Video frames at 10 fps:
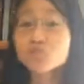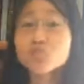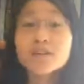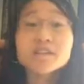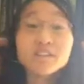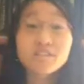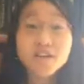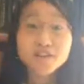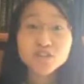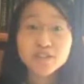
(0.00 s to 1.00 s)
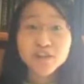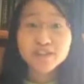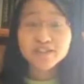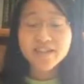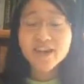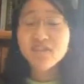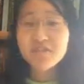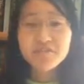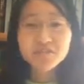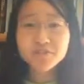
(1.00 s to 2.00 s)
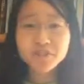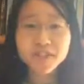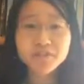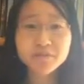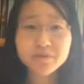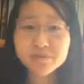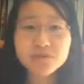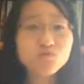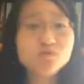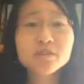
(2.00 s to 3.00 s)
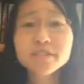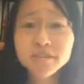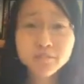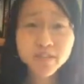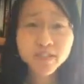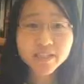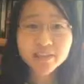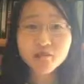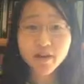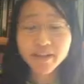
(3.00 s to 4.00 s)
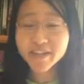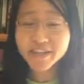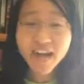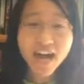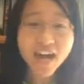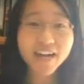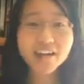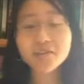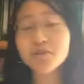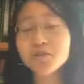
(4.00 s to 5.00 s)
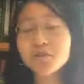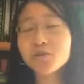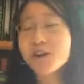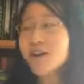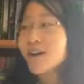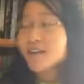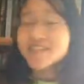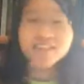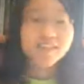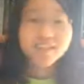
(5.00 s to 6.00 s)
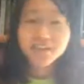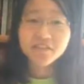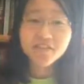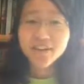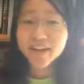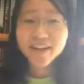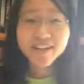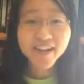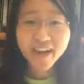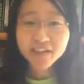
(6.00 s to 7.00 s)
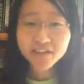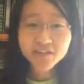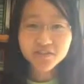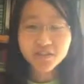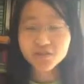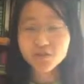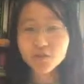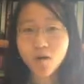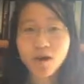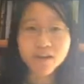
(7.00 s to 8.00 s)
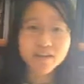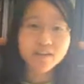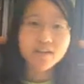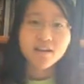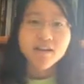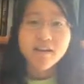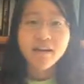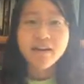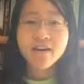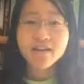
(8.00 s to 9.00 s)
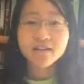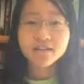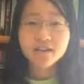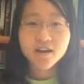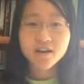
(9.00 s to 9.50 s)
really frustrating that that author turned out to be this really mean, cranky guy who didn't give her any answers that she wanted. And